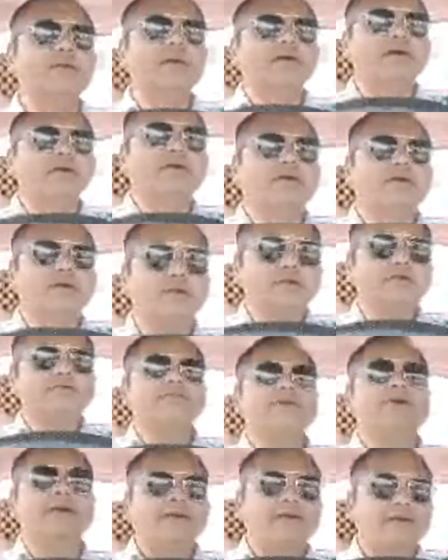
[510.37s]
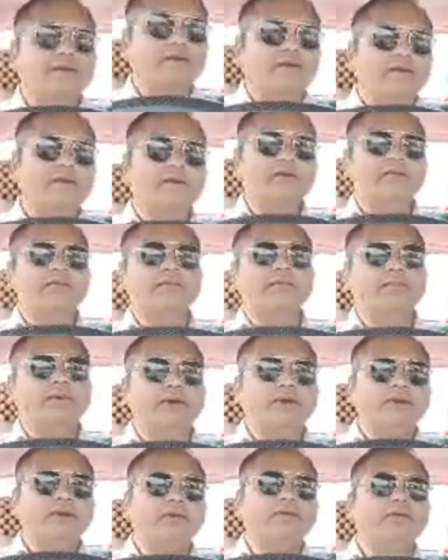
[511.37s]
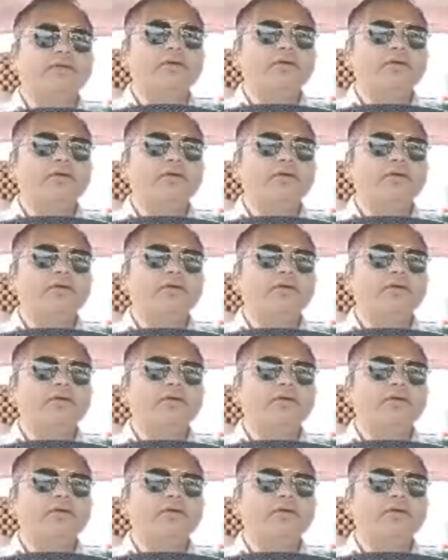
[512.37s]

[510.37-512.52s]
a unclassified, but it